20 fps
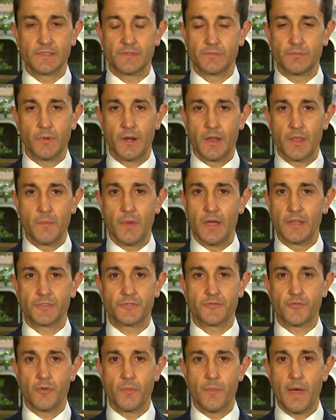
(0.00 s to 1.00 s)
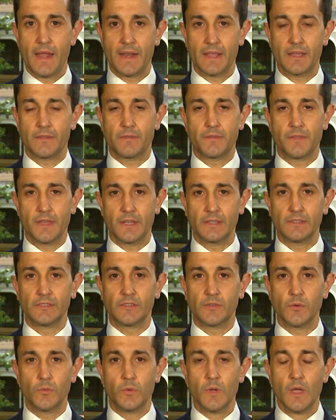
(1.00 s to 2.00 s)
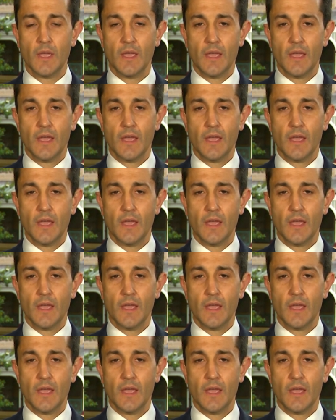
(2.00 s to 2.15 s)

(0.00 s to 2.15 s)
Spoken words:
is one of the most traumatic things to